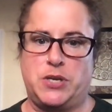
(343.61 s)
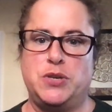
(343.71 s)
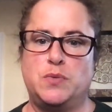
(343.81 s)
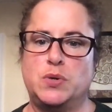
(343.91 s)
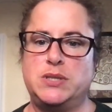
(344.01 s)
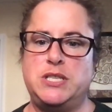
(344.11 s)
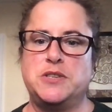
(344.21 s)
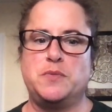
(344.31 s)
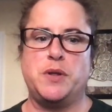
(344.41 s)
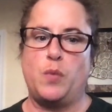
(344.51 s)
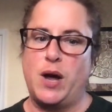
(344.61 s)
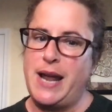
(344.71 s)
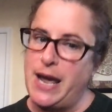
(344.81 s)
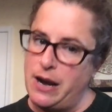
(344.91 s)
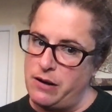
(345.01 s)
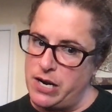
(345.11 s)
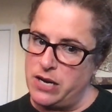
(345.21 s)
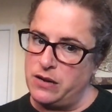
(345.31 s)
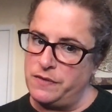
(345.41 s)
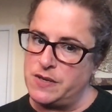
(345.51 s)
You will deal with what area
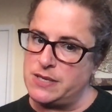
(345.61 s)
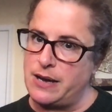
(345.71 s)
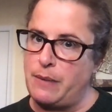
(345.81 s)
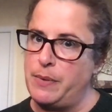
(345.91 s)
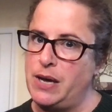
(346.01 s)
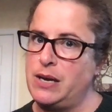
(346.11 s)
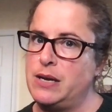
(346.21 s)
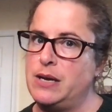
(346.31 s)
of this topic,